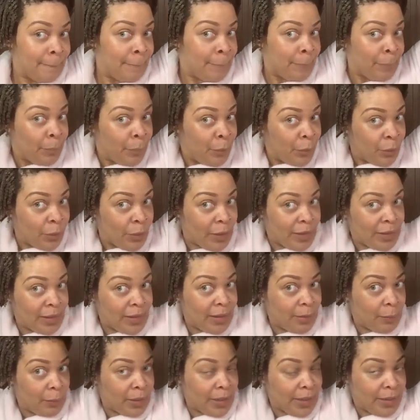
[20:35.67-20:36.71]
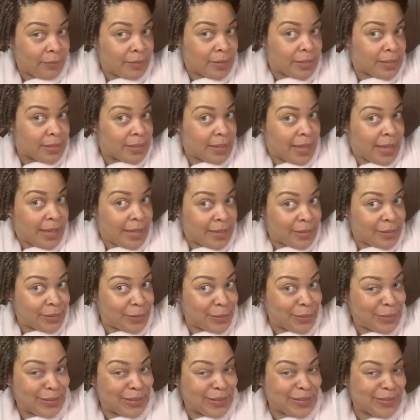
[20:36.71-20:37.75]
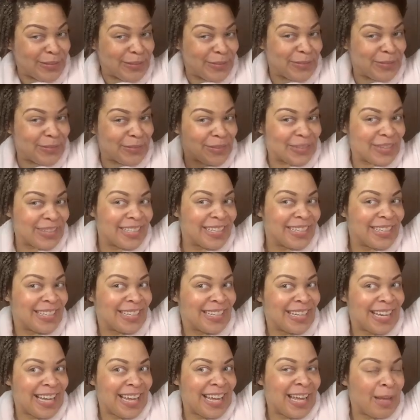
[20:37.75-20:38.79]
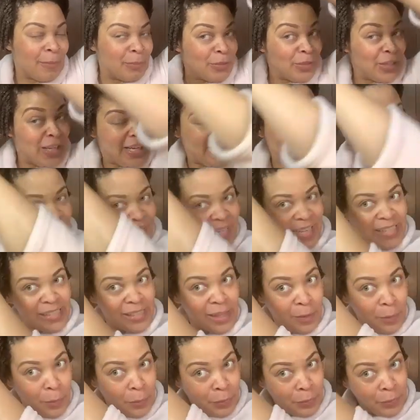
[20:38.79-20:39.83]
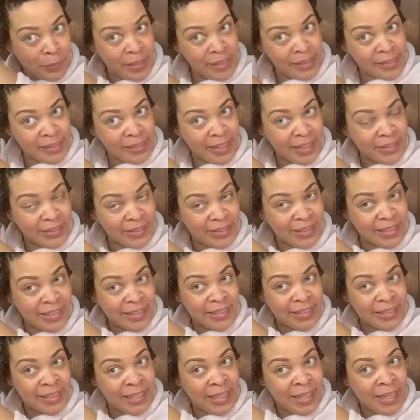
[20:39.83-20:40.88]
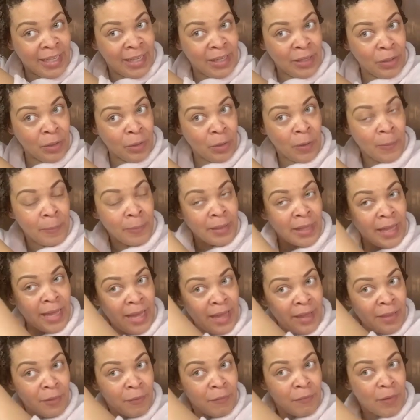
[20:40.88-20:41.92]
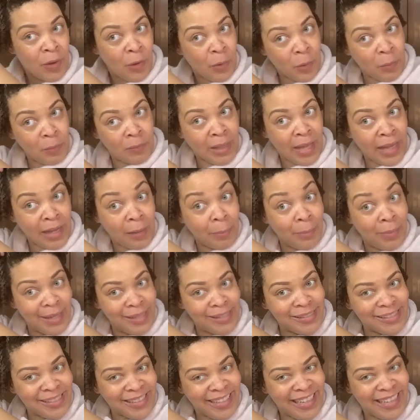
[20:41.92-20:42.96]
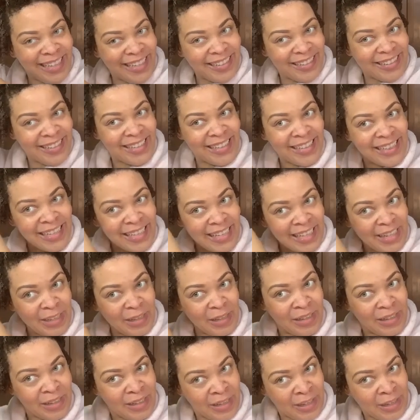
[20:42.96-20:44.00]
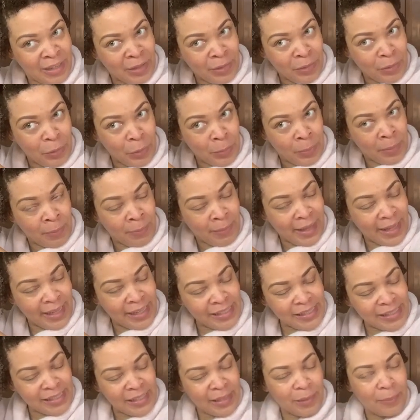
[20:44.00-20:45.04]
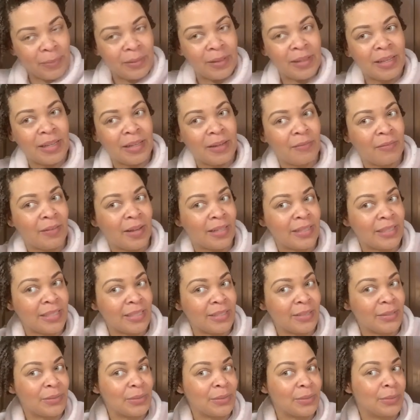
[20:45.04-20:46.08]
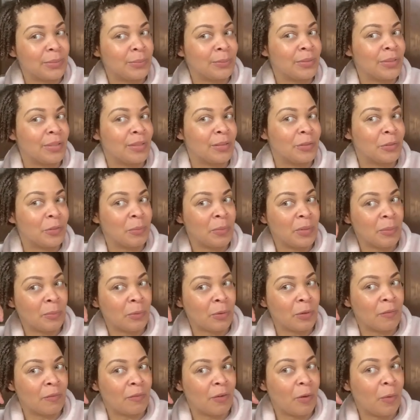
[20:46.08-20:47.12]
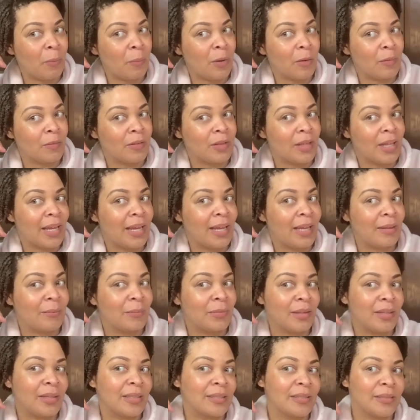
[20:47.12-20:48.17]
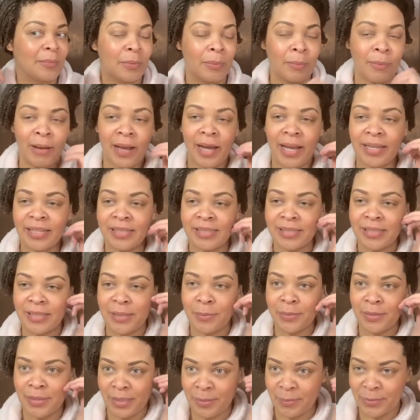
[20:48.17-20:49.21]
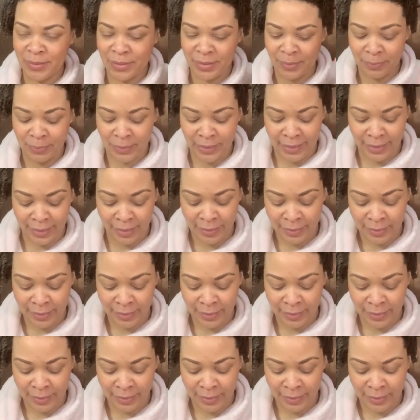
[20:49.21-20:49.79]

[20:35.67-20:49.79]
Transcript: So I think what I've decided to do I'm changing as I go through each section, you know, apply the foam like a base layer and then do the papaya slip, and then if I need to put a little bit more foam over that, because the papaya slip seems to be